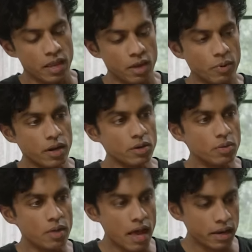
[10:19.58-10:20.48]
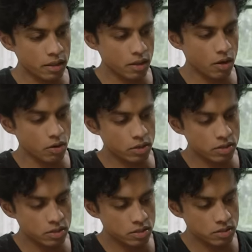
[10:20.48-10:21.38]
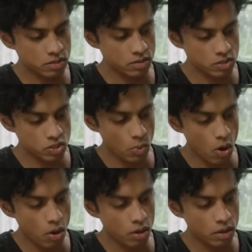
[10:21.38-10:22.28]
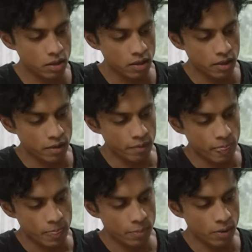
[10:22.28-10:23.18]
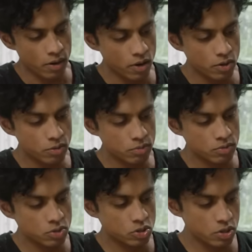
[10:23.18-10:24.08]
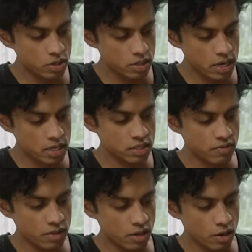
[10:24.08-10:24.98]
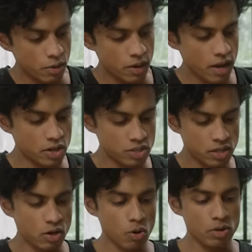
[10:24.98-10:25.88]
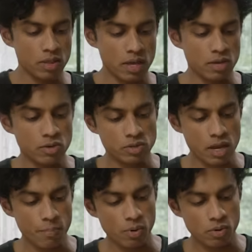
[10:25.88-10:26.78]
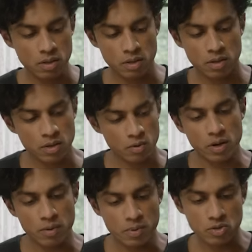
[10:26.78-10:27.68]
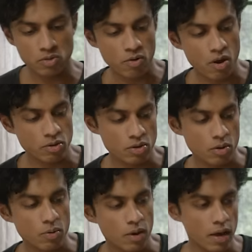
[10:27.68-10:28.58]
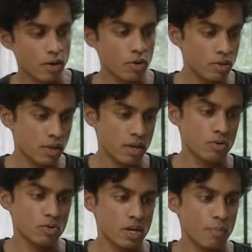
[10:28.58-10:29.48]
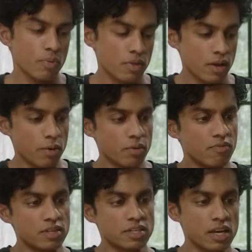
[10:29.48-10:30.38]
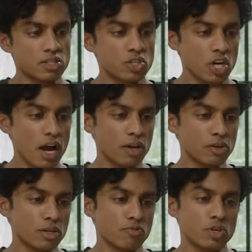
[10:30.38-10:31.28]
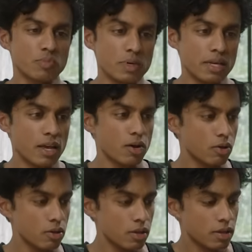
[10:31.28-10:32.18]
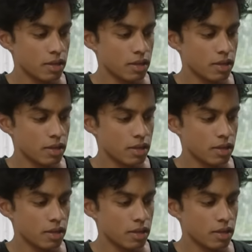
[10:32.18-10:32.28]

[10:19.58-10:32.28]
And when I do that, the garland is small. But on certain days of the year, when I actually go to the Hindu temple, when I'm in Toronto, I go to the Hindu temple that I would visit as a child in Richmond Hill.